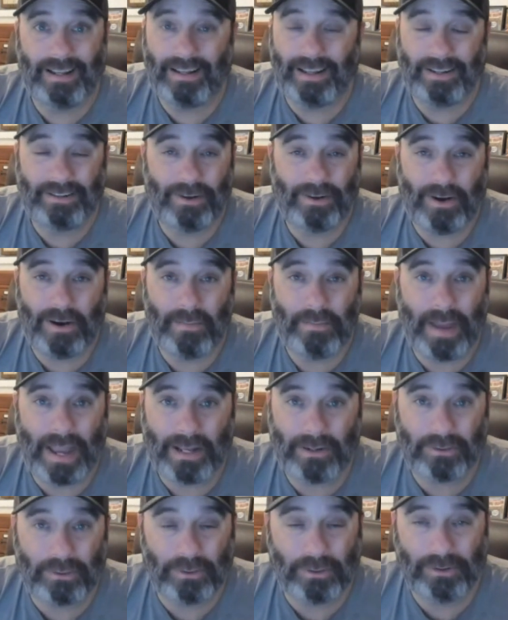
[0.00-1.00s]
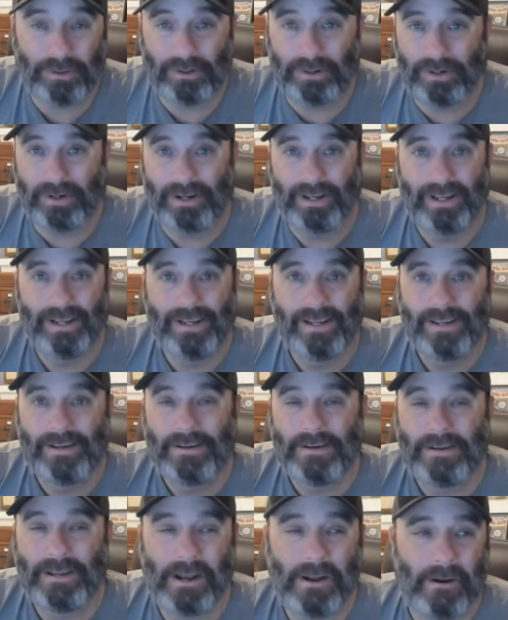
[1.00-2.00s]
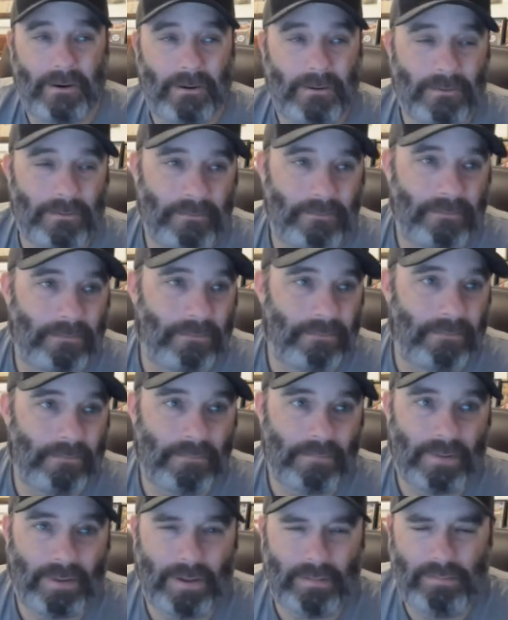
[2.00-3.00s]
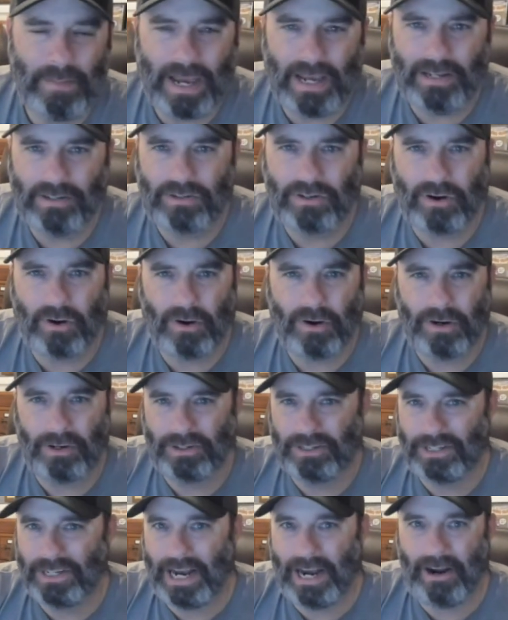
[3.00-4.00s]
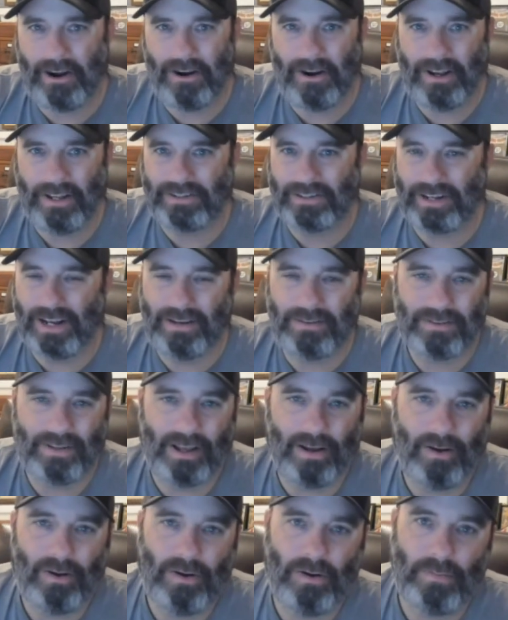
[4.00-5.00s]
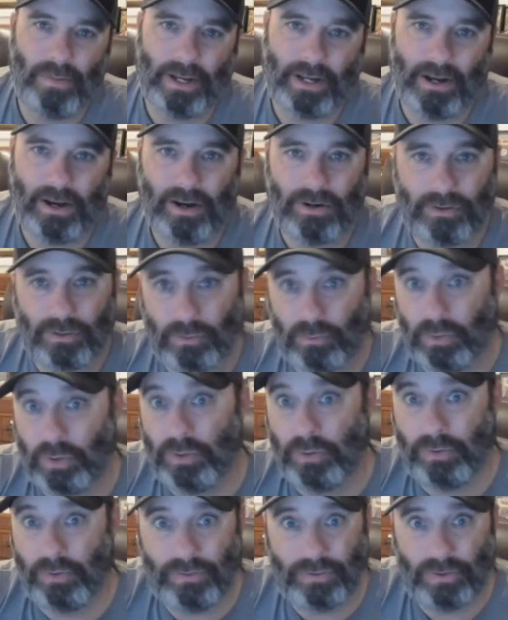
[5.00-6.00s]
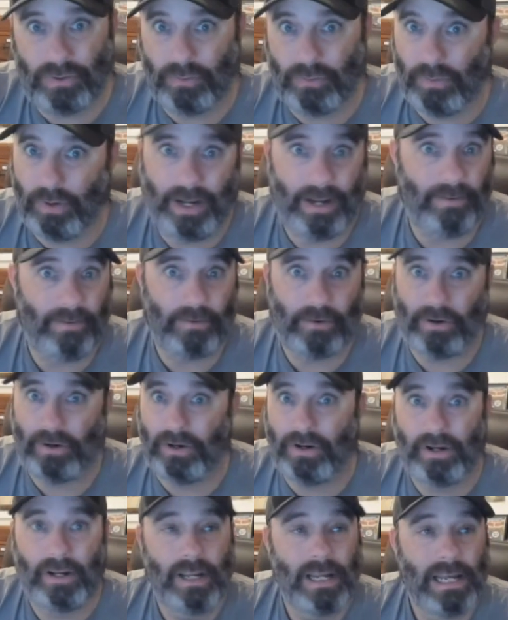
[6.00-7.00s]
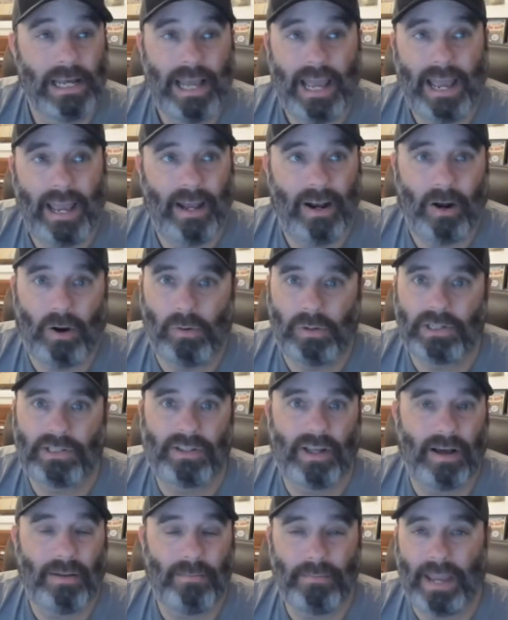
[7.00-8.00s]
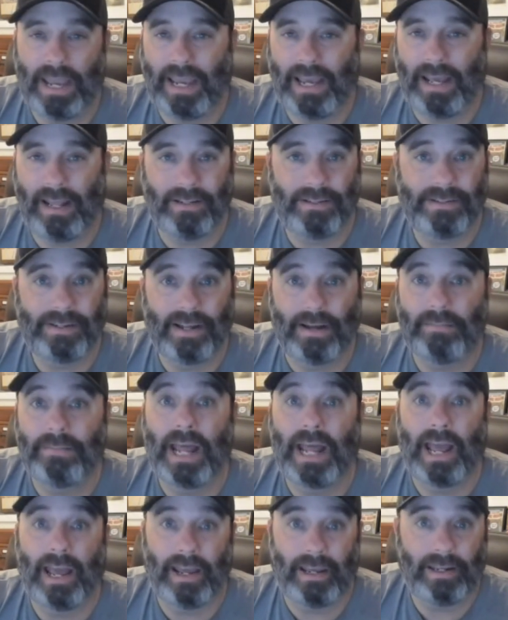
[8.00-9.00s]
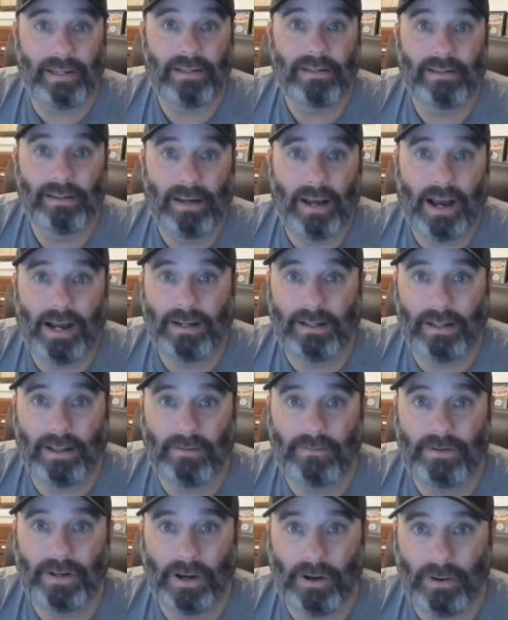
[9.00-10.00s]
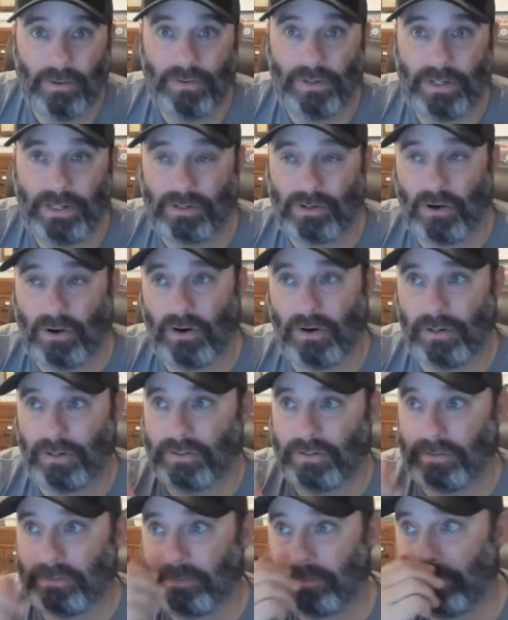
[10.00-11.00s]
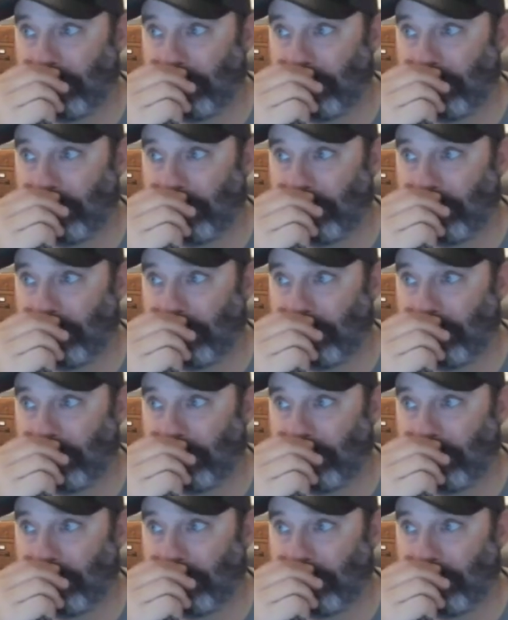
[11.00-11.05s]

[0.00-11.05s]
I saw a Mantle or, you know, Mays cards and Aaron's, and I'd say, oh my gosh, or Ruth's or whatever. And I always thought, man, someday I'd love to own these cards.